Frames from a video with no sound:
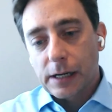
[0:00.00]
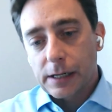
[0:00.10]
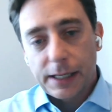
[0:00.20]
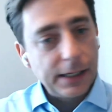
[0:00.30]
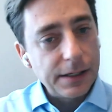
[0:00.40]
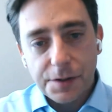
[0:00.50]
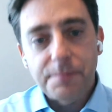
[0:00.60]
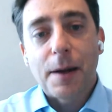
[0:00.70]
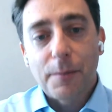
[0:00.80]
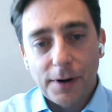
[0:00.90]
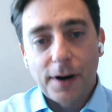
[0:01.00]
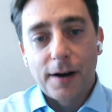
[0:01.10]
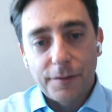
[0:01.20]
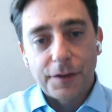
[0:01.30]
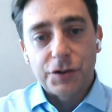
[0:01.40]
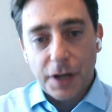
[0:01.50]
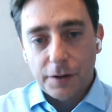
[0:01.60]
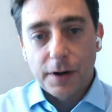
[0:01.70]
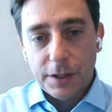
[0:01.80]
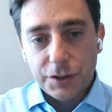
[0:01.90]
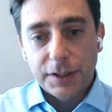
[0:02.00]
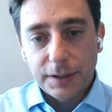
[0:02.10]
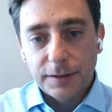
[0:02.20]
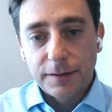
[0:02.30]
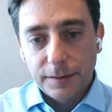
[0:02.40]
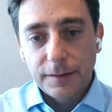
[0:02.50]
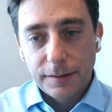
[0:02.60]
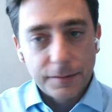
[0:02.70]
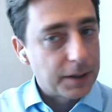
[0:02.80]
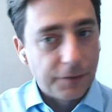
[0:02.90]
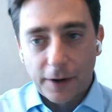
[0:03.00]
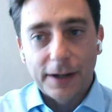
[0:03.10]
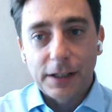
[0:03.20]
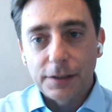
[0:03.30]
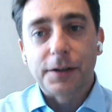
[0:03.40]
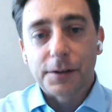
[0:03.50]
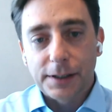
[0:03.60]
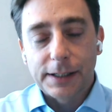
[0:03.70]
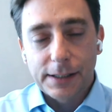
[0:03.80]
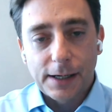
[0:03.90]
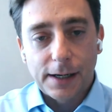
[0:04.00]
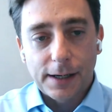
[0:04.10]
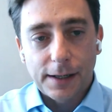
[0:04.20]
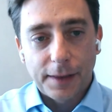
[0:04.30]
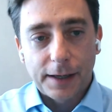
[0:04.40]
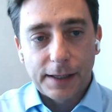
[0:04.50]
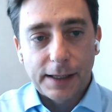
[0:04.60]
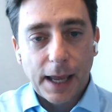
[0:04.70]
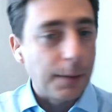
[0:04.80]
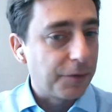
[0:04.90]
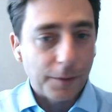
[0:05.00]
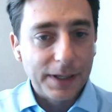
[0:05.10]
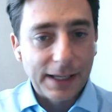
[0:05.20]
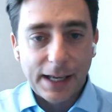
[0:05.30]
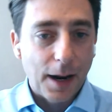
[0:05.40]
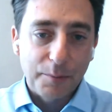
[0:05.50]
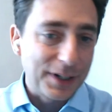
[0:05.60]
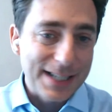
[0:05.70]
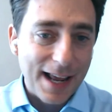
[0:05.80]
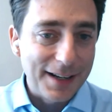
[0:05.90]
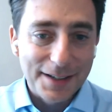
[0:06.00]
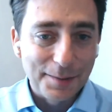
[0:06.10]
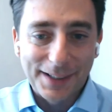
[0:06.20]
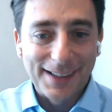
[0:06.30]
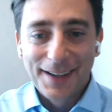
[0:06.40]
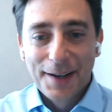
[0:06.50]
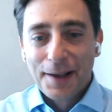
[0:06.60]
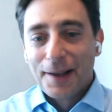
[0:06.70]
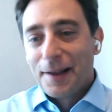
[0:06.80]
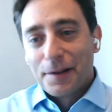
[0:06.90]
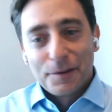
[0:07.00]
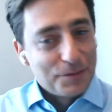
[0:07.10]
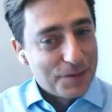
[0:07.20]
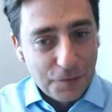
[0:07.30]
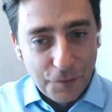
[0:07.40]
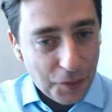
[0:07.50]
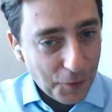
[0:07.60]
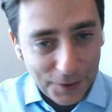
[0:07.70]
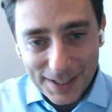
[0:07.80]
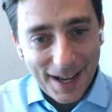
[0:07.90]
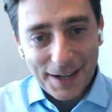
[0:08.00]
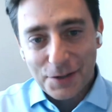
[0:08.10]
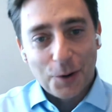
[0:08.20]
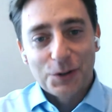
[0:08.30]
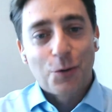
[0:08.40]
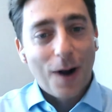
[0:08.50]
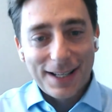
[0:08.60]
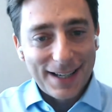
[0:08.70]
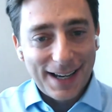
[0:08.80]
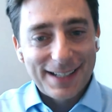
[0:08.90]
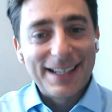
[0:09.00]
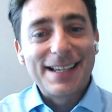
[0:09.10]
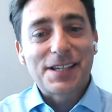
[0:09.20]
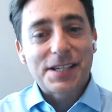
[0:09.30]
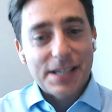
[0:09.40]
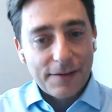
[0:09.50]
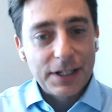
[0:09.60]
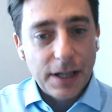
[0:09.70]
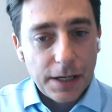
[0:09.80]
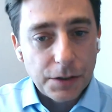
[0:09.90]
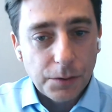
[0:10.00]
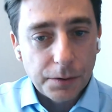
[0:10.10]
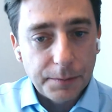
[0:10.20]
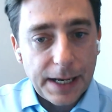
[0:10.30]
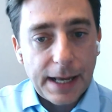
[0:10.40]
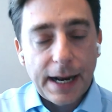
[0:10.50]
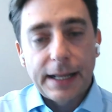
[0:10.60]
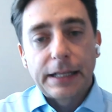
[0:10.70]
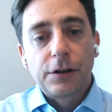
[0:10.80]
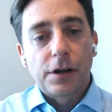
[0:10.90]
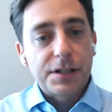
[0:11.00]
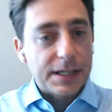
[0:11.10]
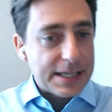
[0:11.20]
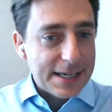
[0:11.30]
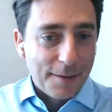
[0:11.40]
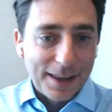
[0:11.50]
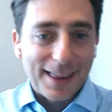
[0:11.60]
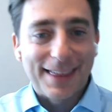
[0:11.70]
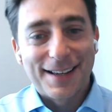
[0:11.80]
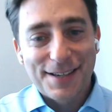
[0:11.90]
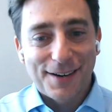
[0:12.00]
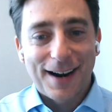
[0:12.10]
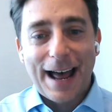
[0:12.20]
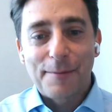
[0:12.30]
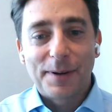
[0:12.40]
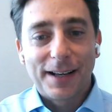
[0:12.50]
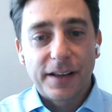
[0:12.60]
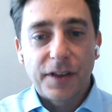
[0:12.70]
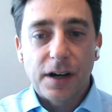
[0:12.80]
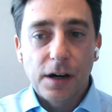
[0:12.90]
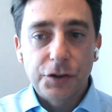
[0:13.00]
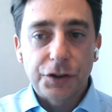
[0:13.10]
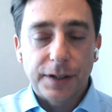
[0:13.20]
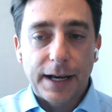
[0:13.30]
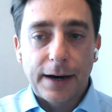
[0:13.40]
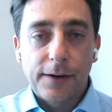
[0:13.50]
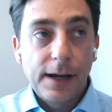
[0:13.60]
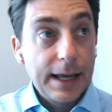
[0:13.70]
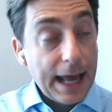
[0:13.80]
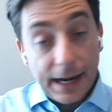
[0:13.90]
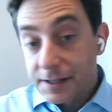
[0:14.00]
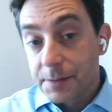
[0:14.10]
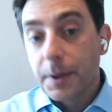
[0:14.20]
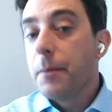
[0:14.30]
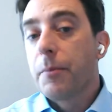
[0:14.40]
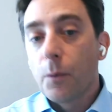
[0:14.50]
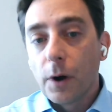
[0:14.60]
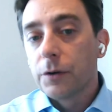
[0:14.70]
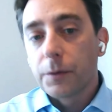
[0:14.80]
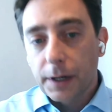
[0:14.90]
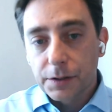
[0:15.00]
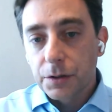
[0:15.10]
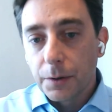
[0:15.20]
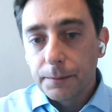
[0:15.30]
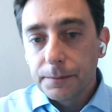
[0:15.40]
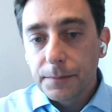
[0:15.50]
he is a member of the generation very clearly that he came from. He cannot pretend to be 38 or 28. He is a 78-year-old man, and he looks at some of the things that are happening in the culture now, and it's a bit bewildering to him.